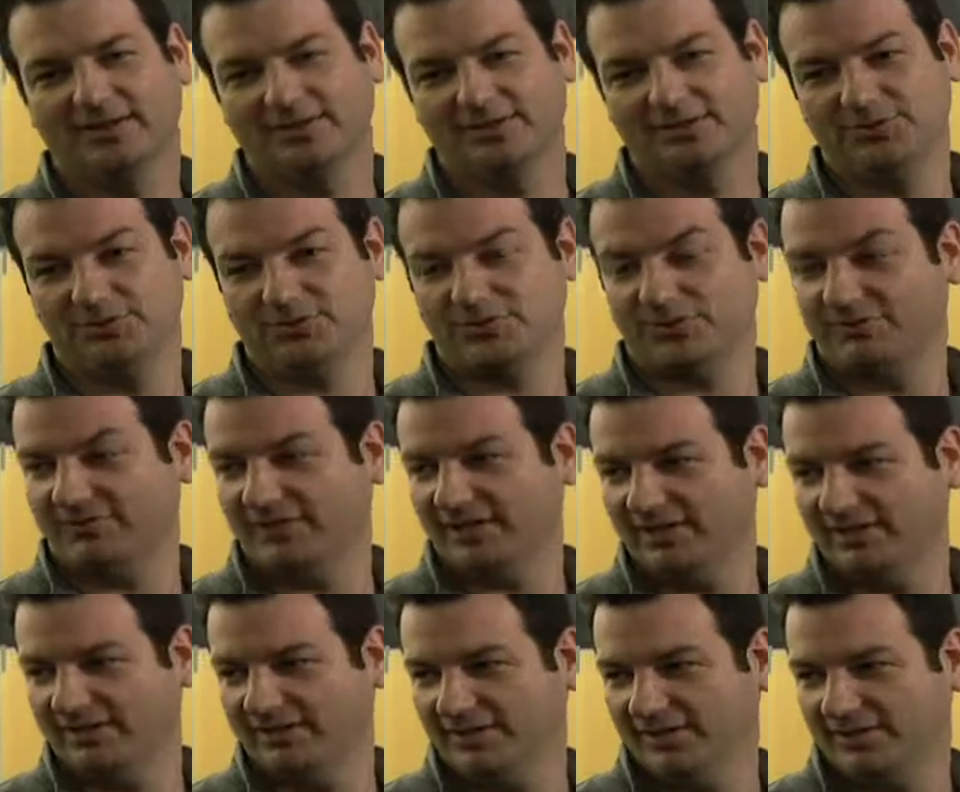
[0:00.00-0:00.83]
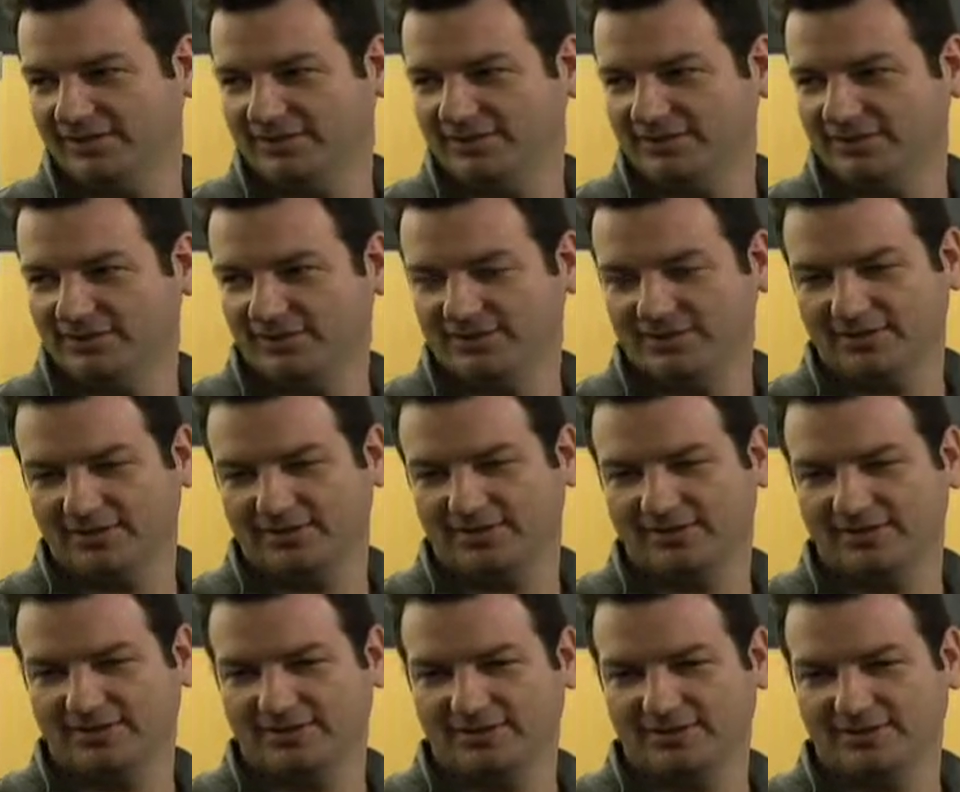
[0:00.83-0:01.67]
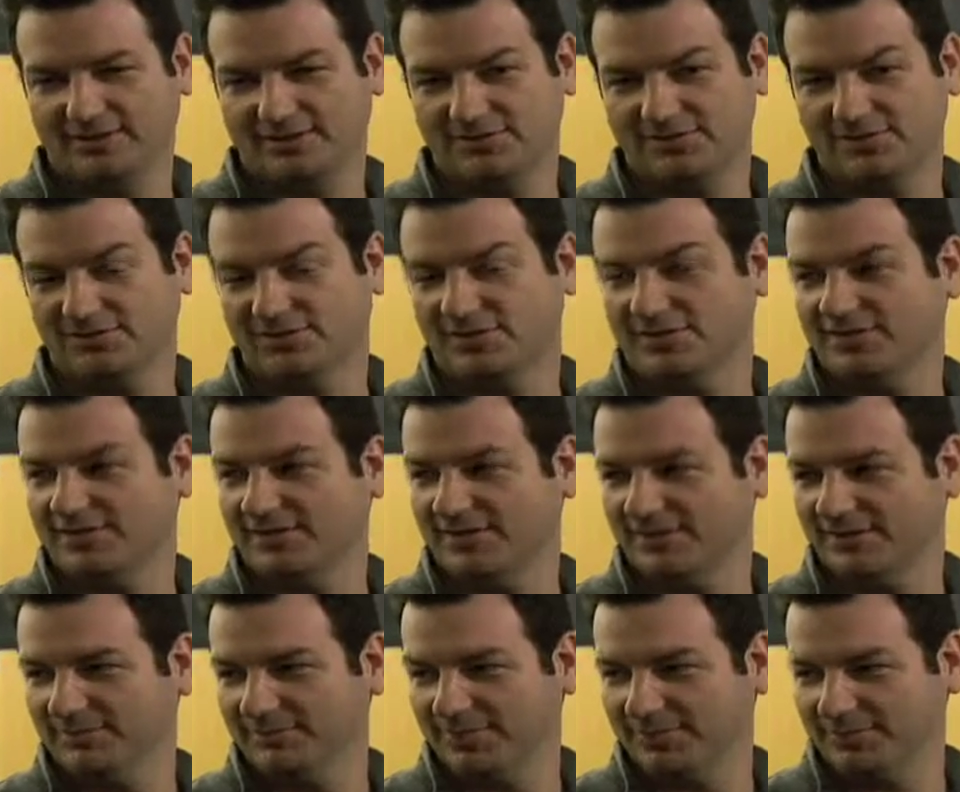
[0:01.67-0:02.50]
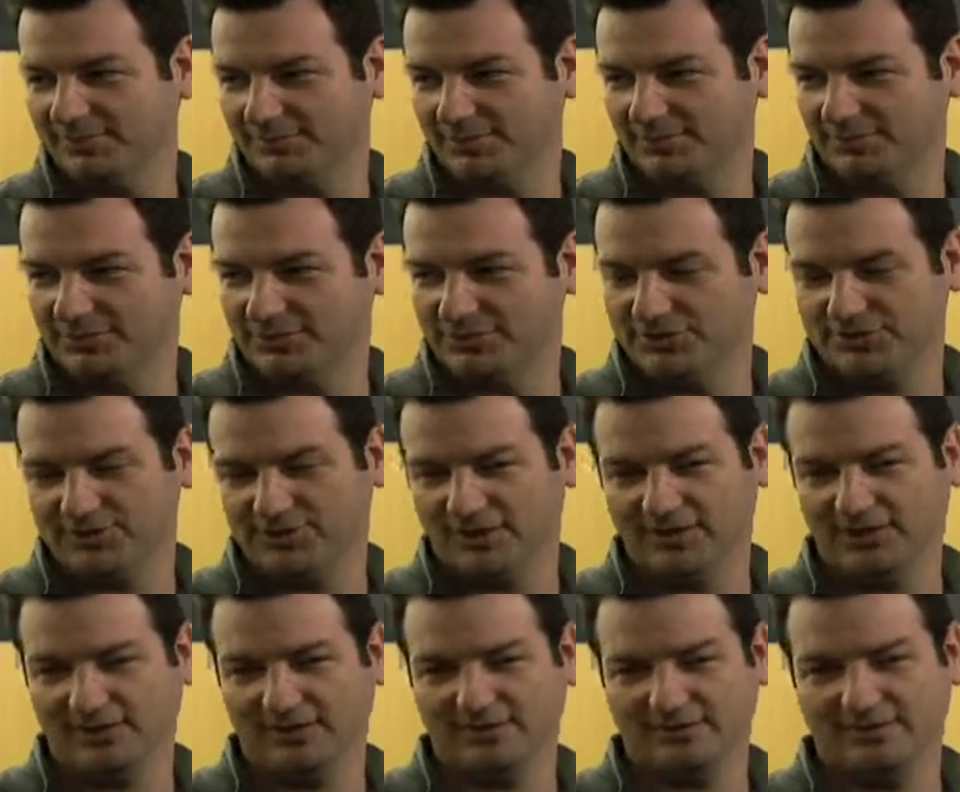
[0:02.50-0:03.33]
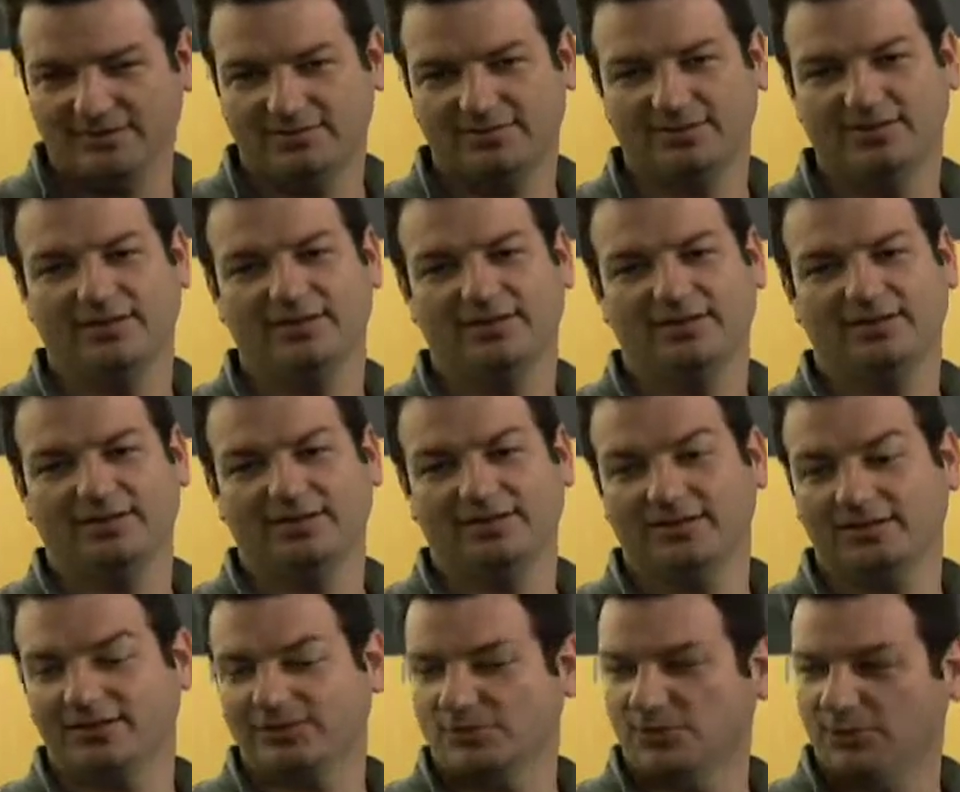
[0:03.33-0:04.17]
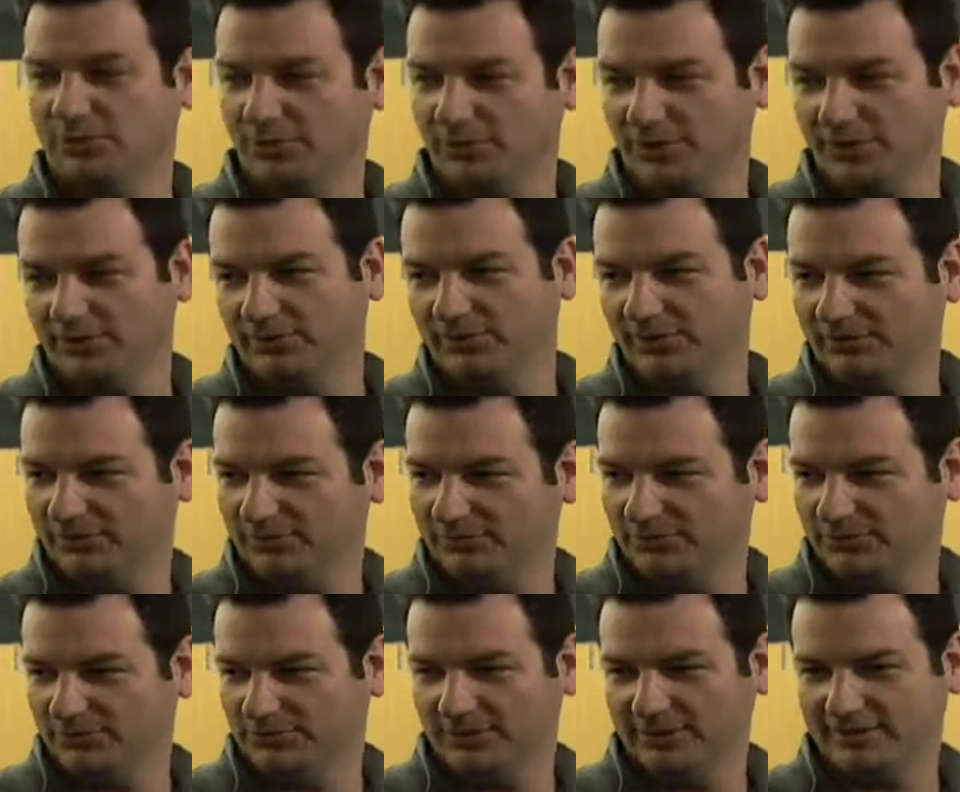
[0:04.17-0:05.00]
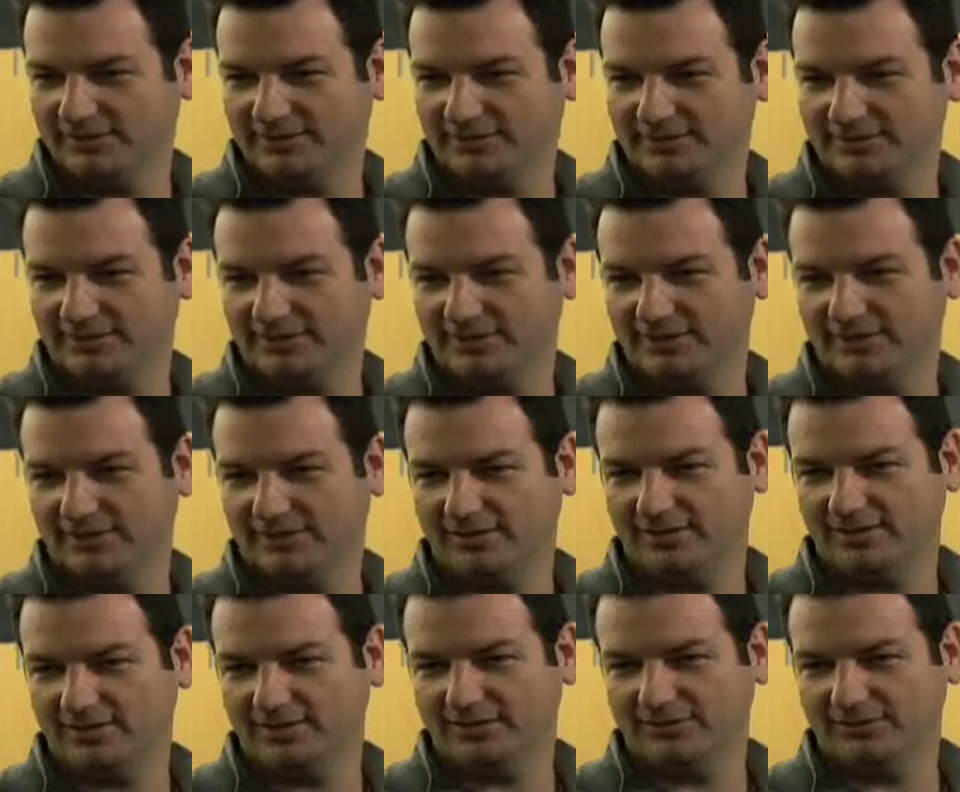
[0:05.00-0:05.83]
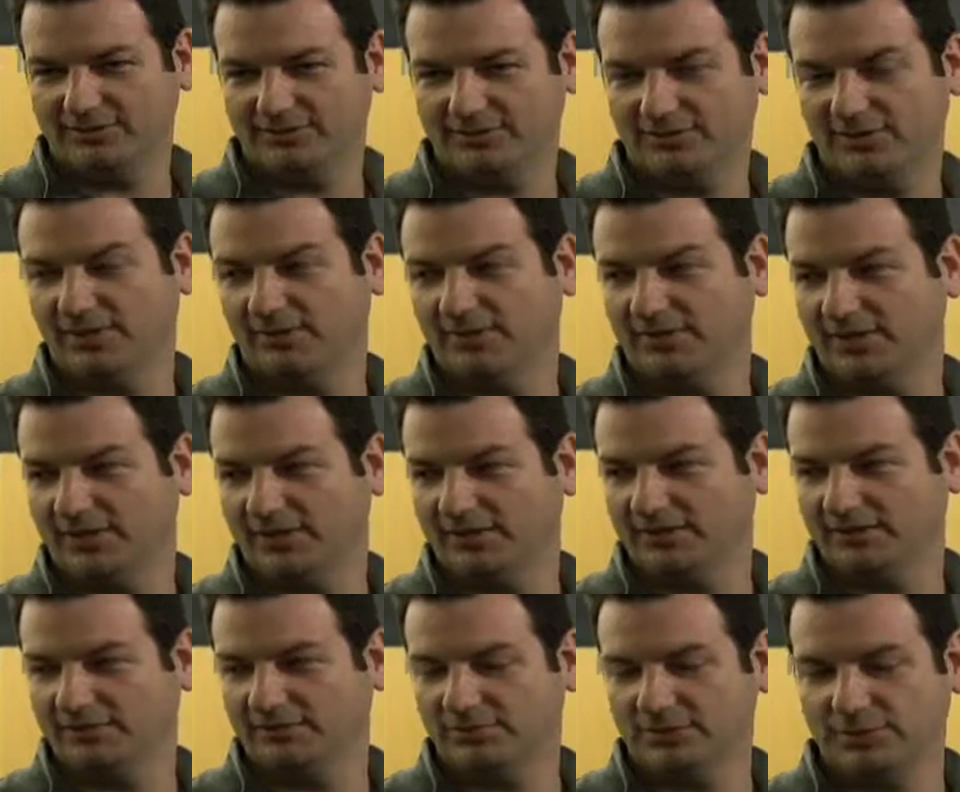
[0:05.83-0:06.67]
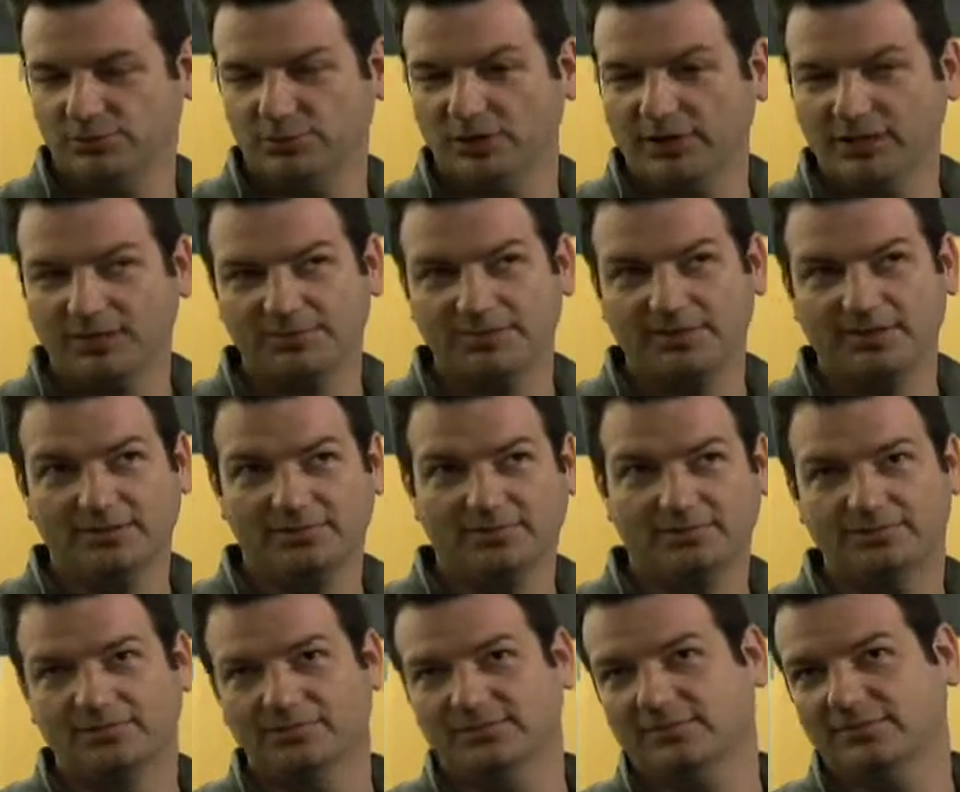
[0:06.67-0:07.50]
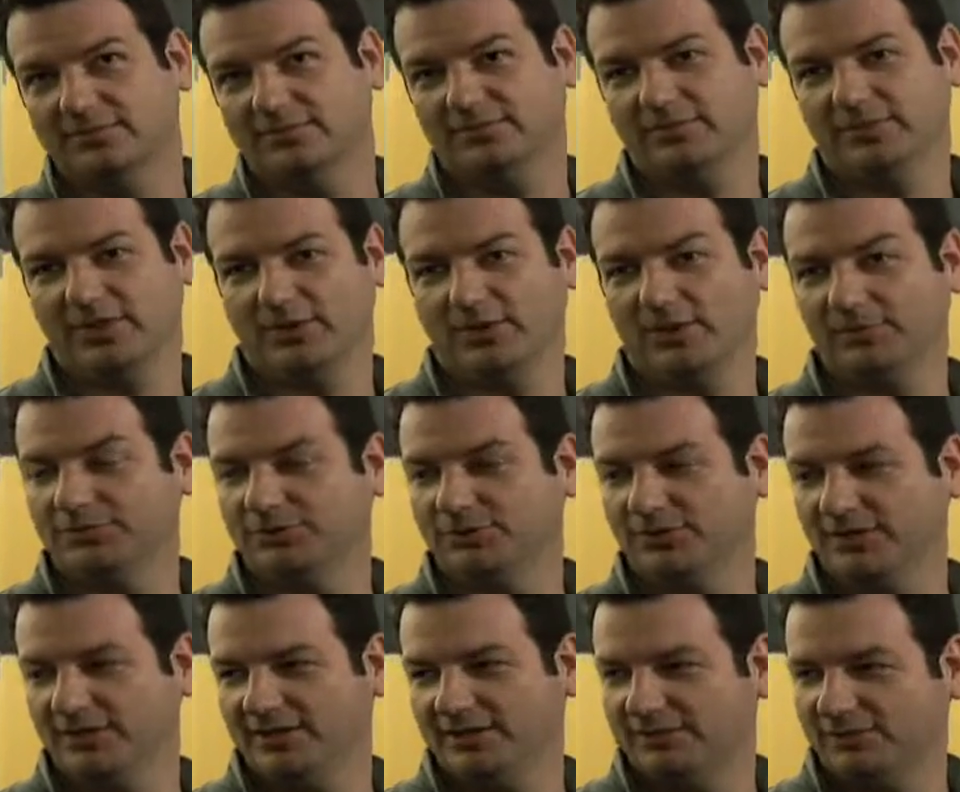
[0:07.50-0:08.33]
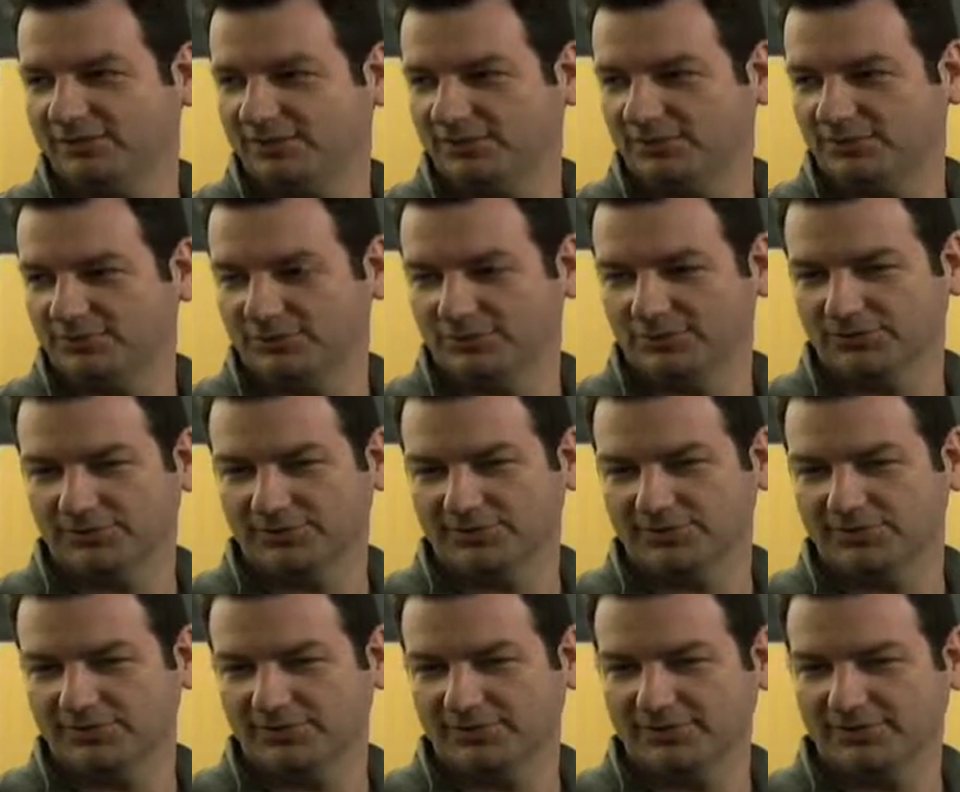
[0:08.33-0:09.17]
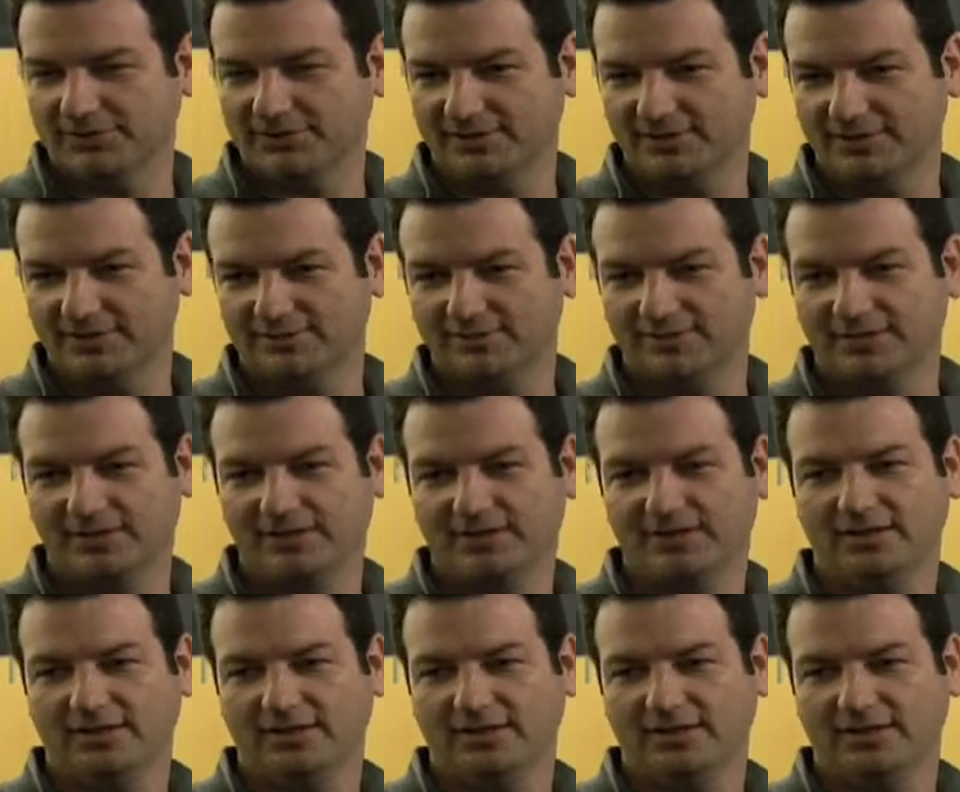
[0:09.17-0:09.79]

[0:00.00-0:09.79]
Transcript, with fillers: user validation that uh, it's not just them that are appreciating it. And that's when we went uh, to them again. But we kept them, you know, up to date on our progress all the time.